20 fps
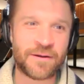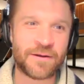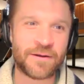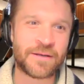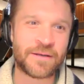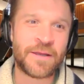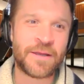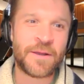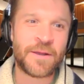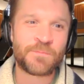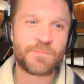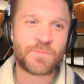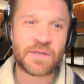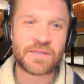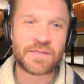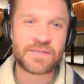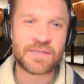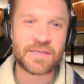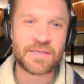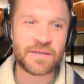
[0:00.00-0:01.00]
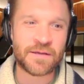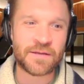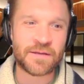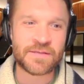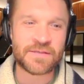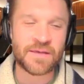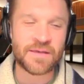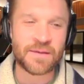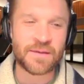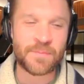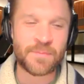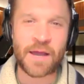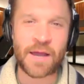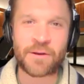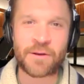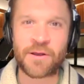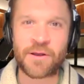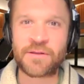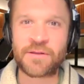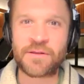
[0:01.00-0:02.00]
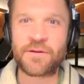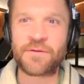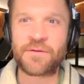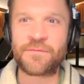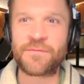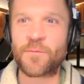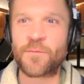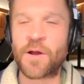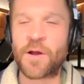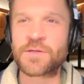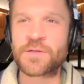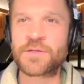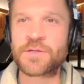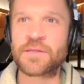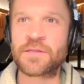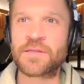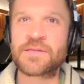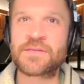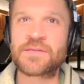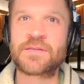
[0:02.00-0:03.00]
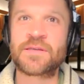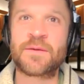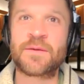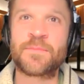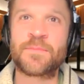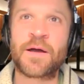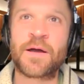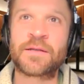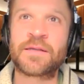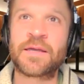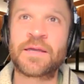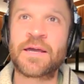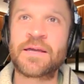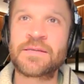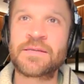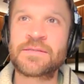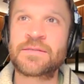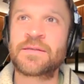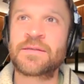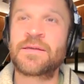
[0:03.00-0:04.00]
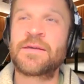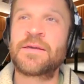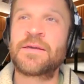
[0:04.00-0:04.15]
and you can see it on his background here if you're watching this podcast.